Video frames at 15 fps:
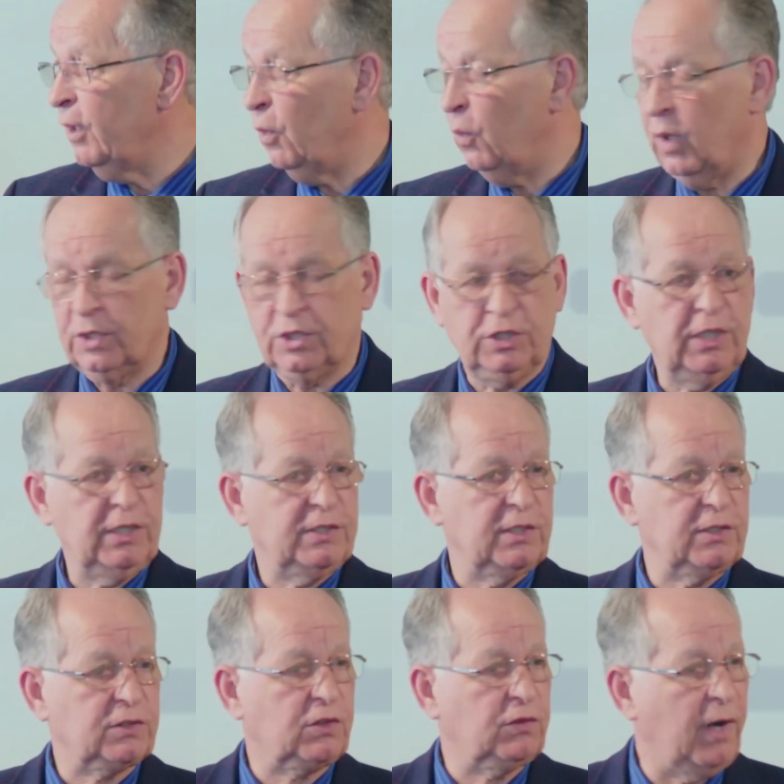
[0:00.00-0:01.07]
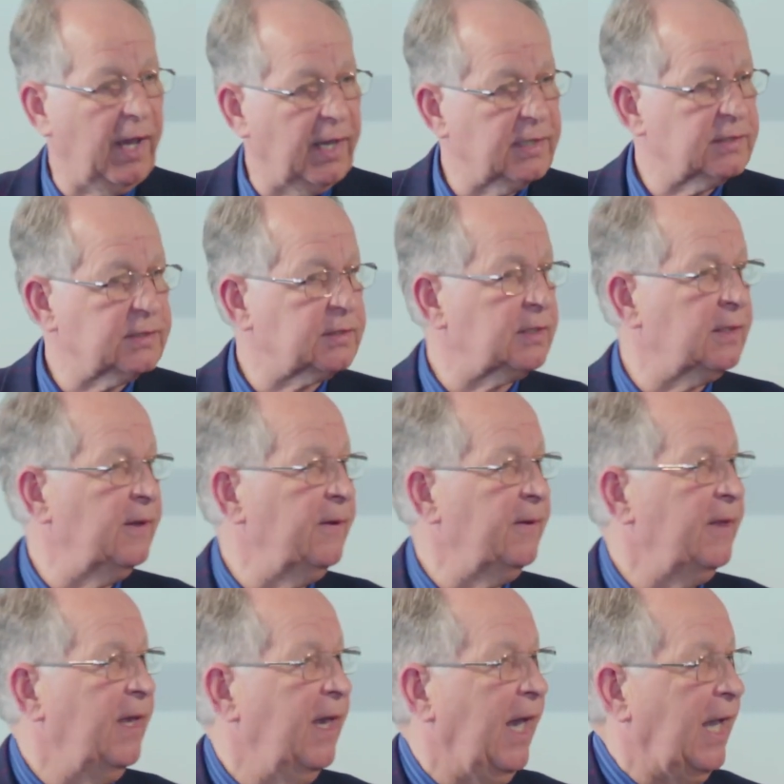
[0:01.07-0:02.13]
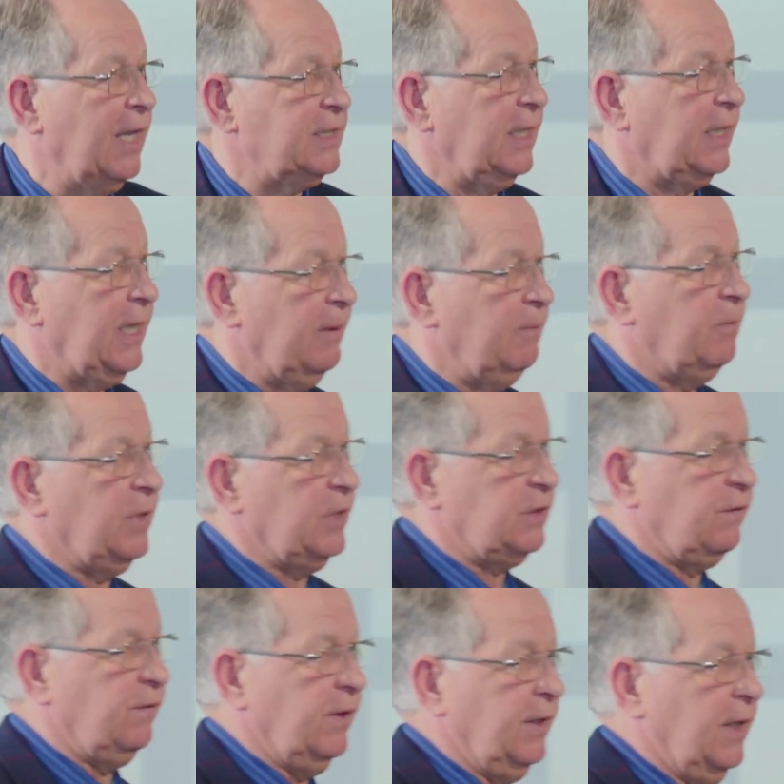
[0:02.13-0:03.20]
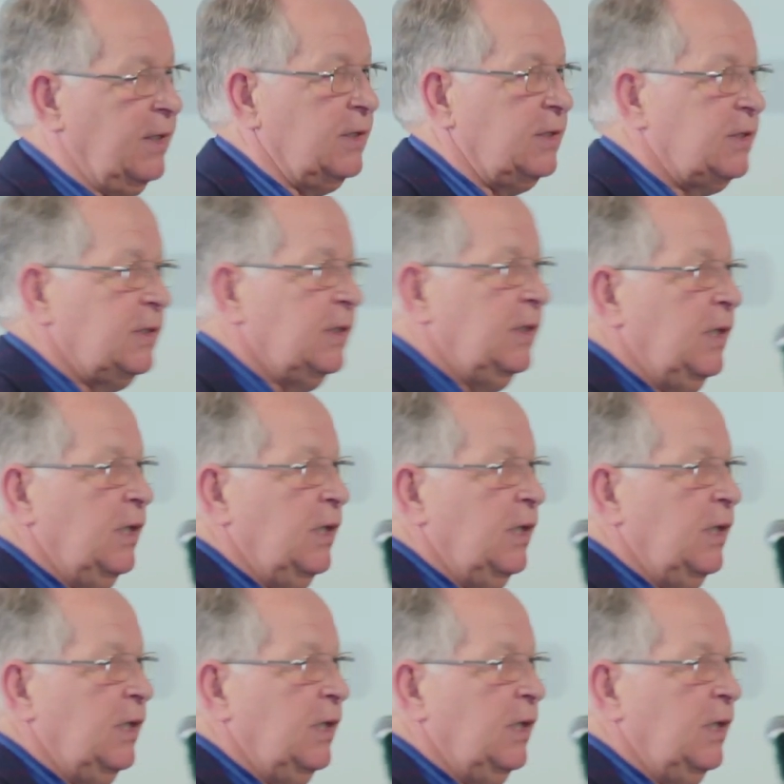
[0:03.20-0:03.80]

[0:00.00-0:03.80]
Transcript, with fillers: what Jesus Christ has accomplished for us